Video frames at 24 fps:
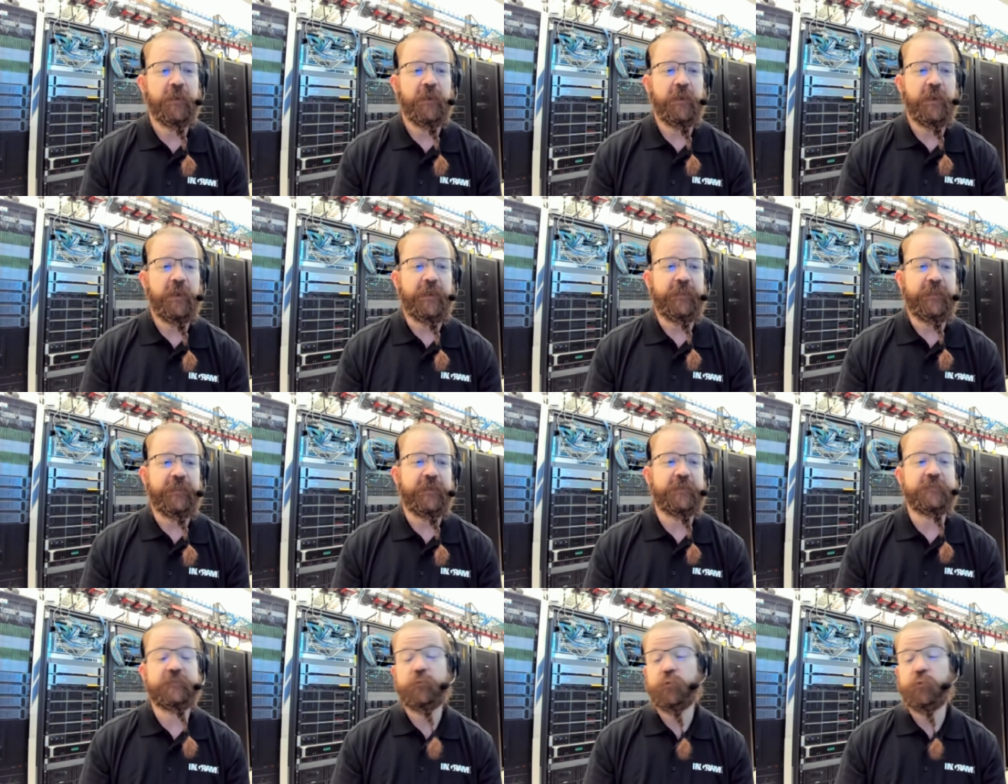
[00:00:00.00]
And
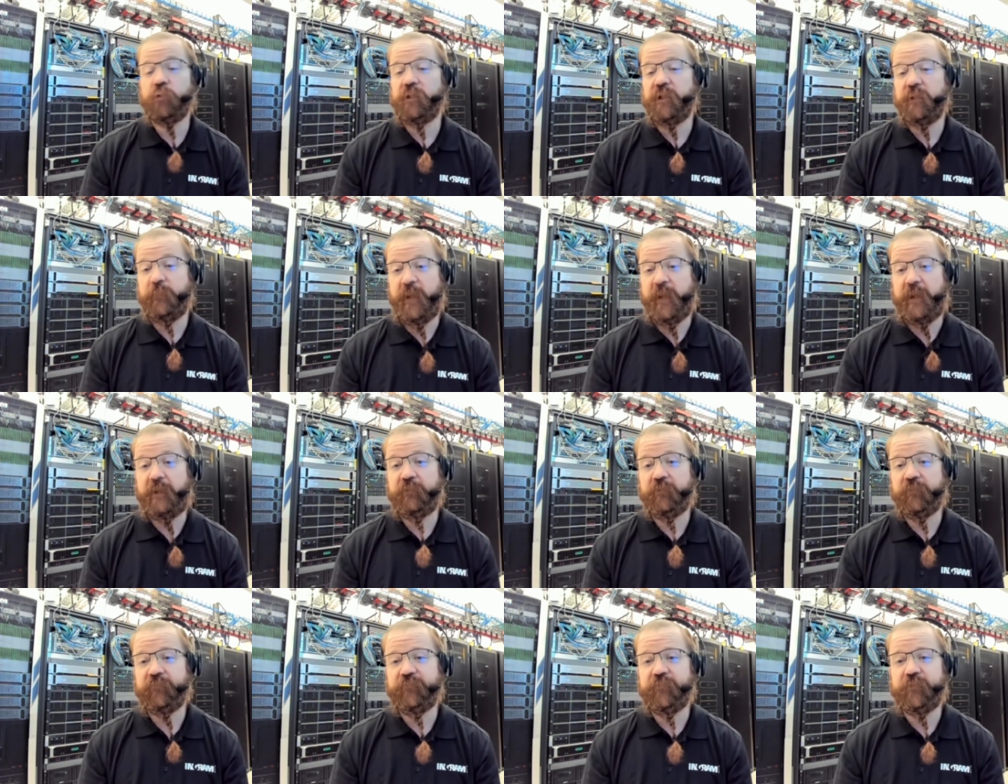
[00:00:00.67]
that's really
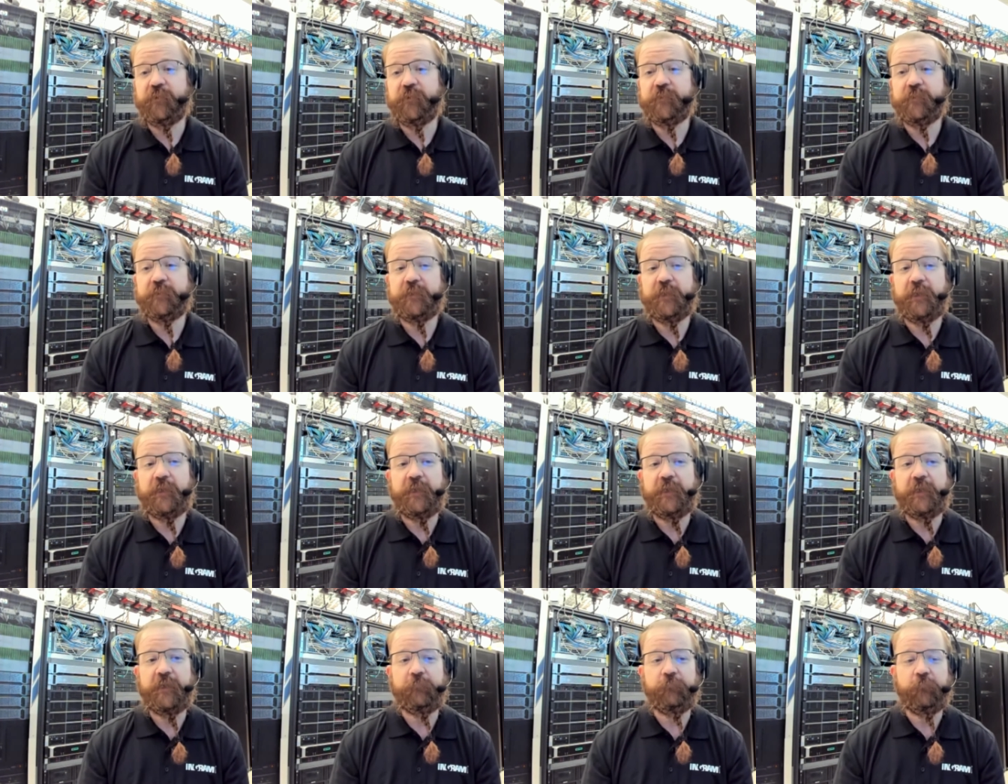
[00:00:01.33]
powerful.
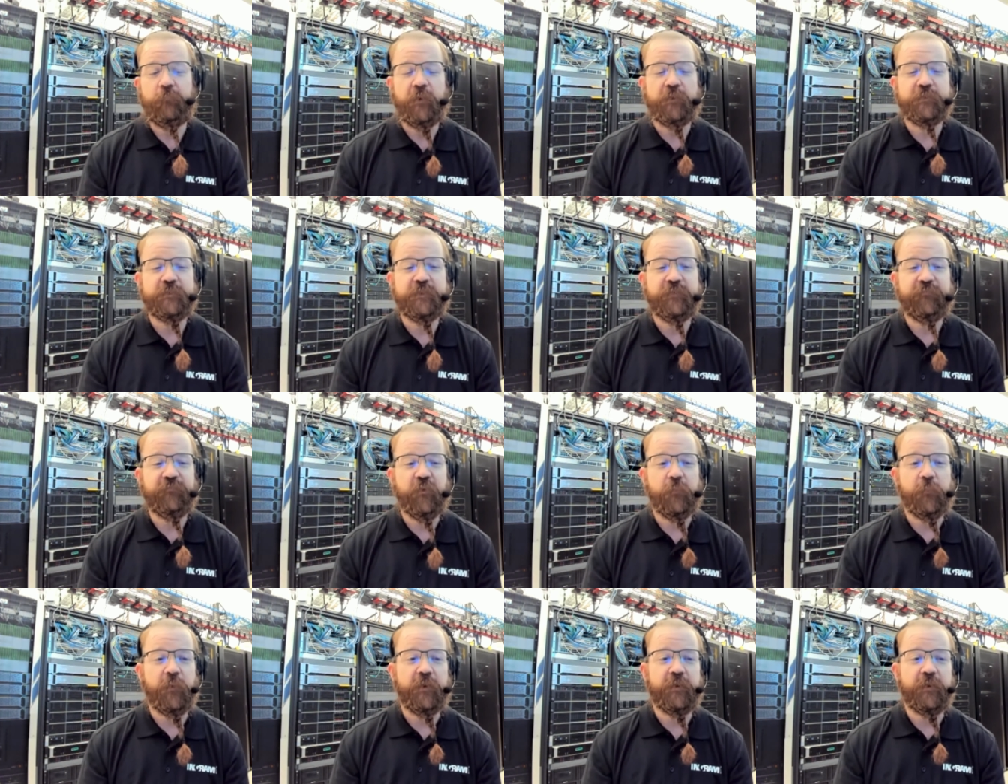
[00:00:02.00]
Most of our
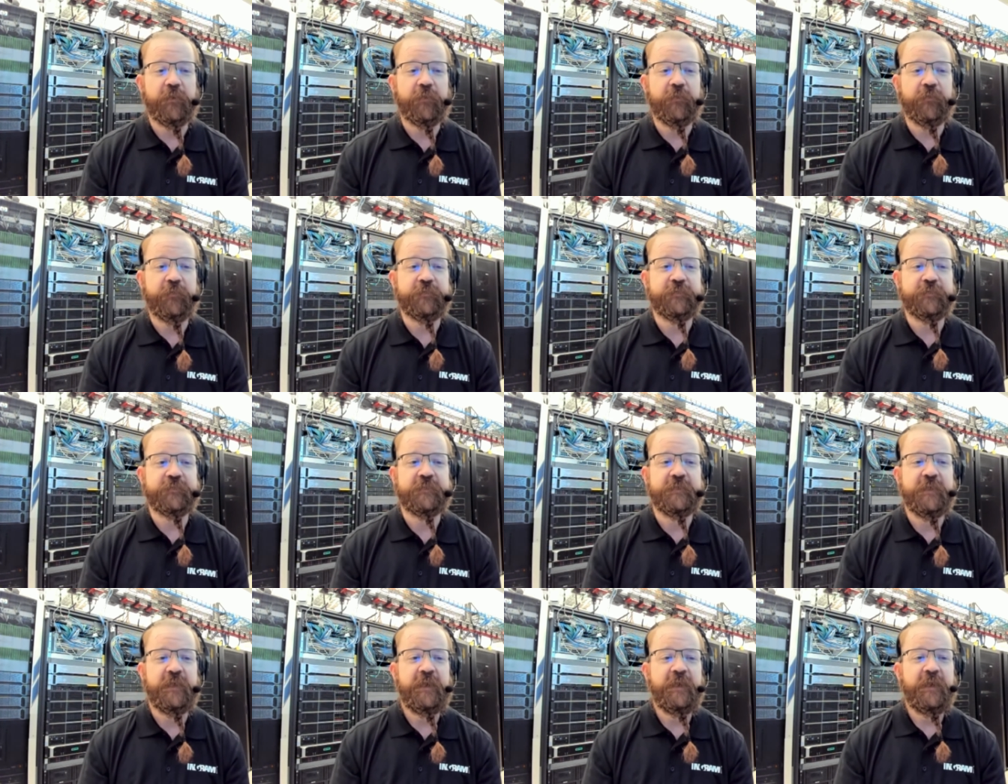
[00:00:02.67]
partners
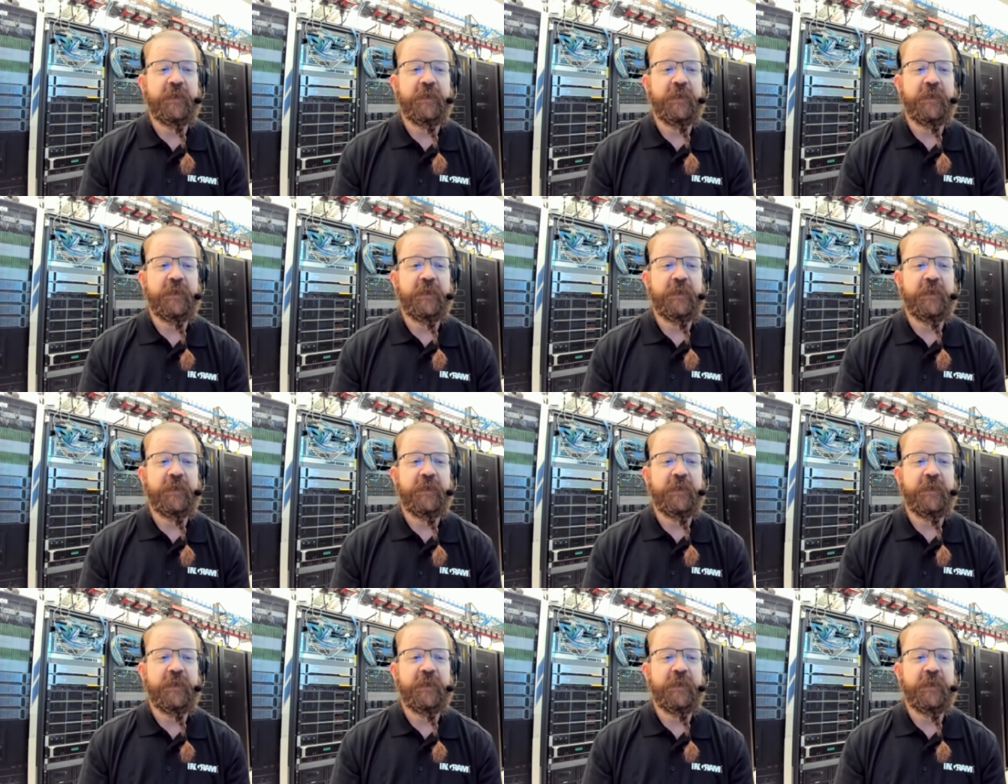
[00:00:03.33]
